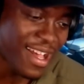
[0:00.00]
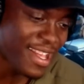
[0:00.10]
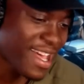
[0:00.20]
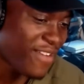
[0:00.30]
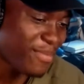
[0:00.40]

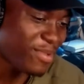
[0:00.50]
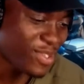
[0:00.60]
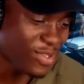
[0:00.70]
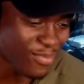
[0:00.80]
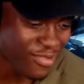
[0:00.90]
Cat Viper's
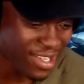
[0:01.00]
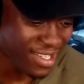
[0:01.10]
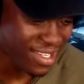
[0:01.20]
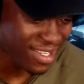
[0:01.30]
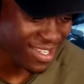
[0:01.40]
too
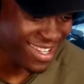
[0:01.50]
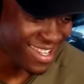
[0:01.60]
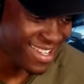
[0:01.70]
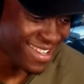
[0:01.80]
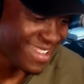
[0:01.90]
pressed.
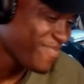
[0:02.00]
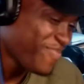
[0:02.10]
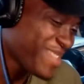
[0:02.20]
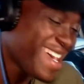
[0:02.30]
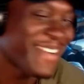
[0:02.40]

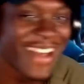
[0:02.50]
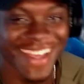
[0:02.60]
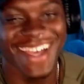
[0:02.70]
Can